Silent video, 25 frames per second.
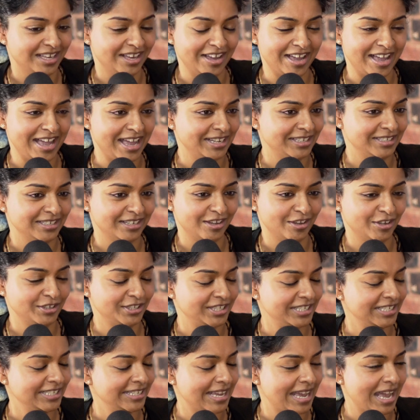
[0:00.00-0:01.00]
I
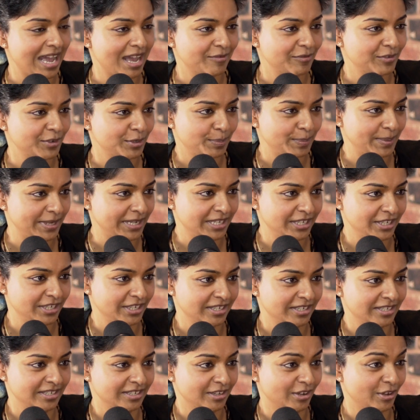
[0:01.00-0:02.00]
didn't have an
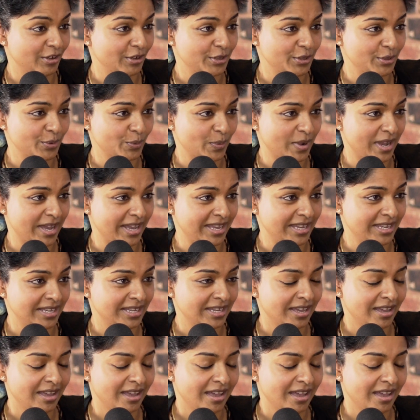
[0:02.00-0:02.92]
opinion either way.